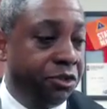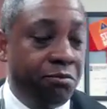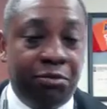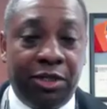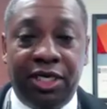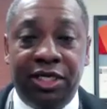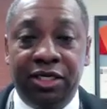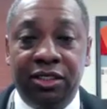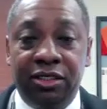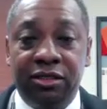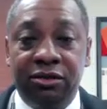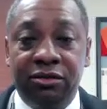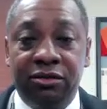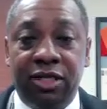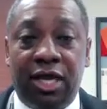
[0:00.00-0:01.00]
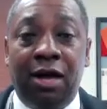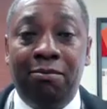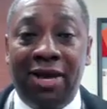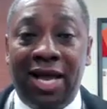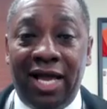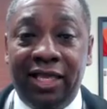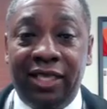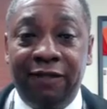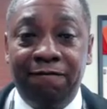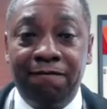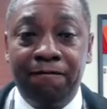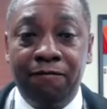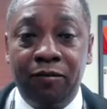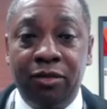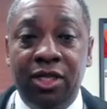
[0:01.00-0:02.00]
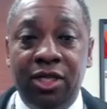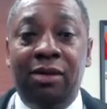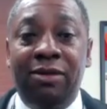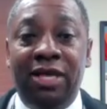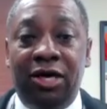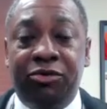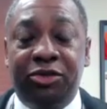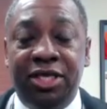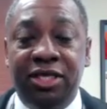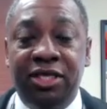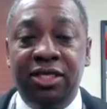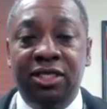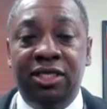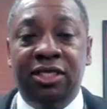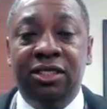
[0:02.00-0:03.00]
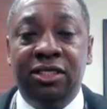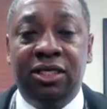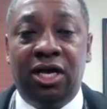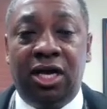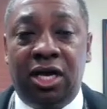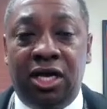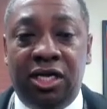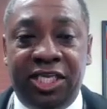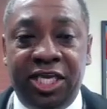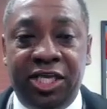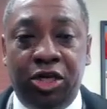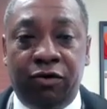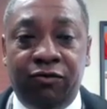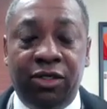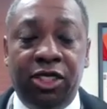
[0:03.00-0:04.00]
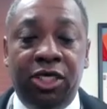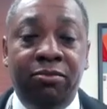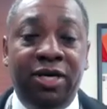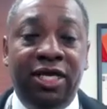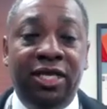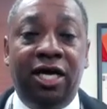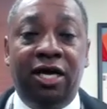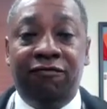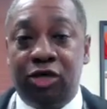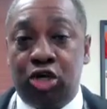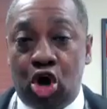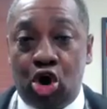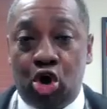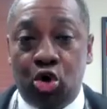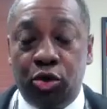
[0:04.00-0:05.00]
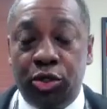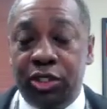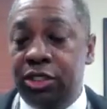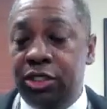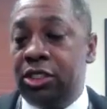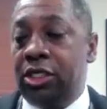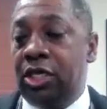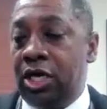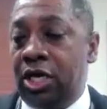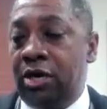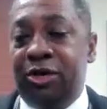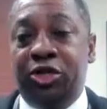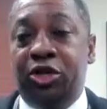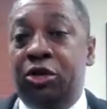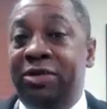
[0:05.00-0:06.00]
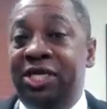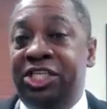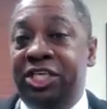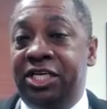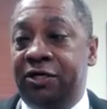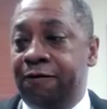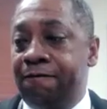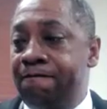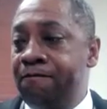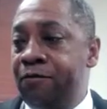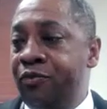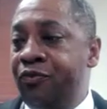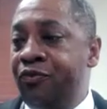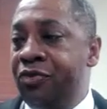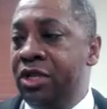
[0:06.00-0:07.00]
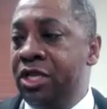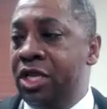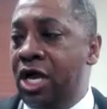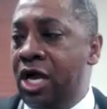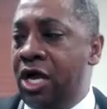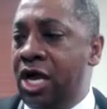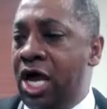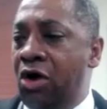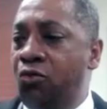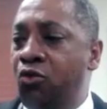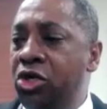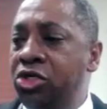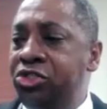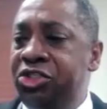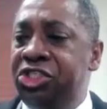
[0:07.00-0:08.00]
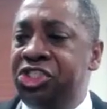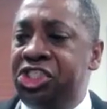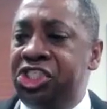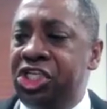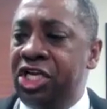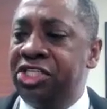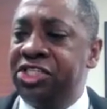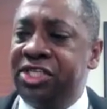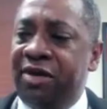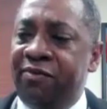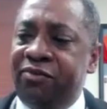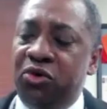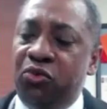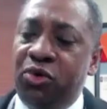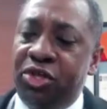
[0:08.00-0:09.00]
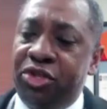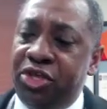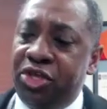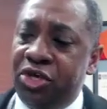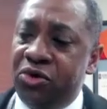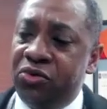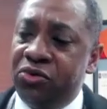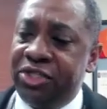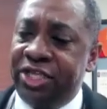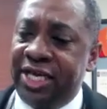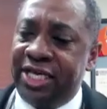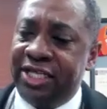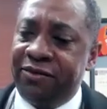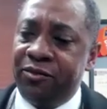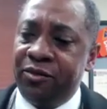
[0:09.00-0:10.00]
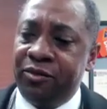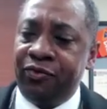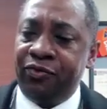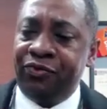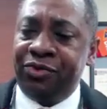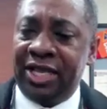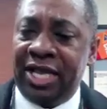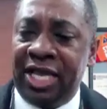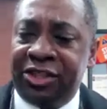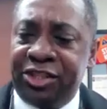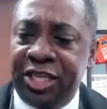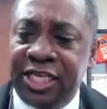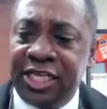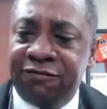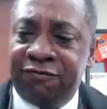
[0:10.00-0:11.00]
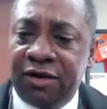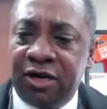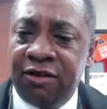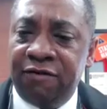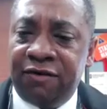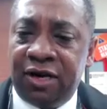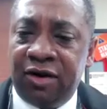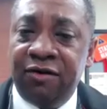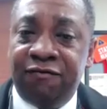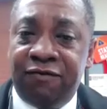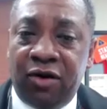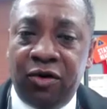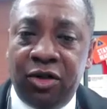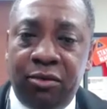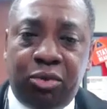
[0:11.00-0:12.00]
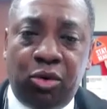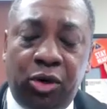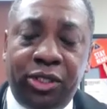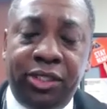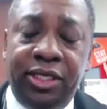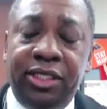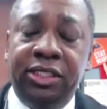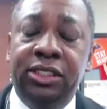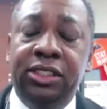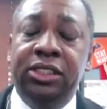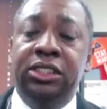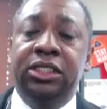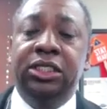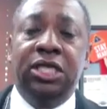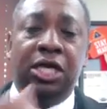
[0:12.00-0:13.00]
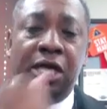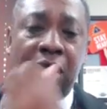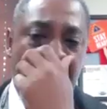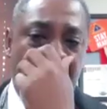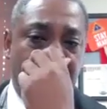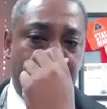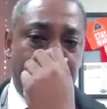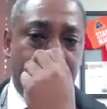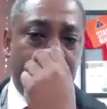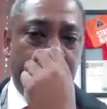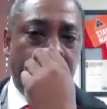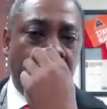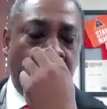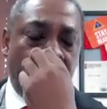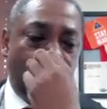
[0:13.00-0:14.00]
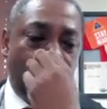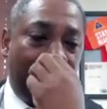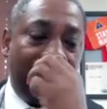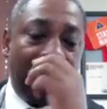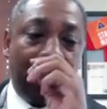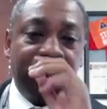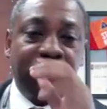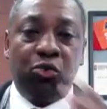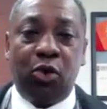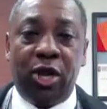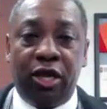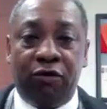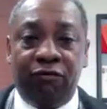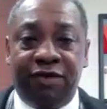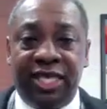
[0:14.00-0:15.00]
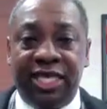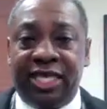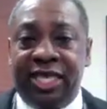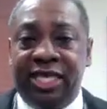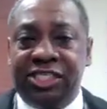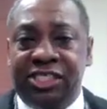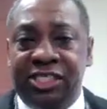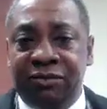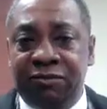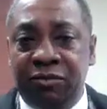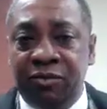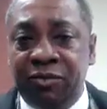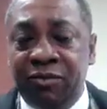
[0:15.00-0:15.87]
but I'm back. I'm healthy, getting over a little bit of a cold, but no big deal. I want to share something with you that I think is very, very, very important. Um, while I was away on vacation,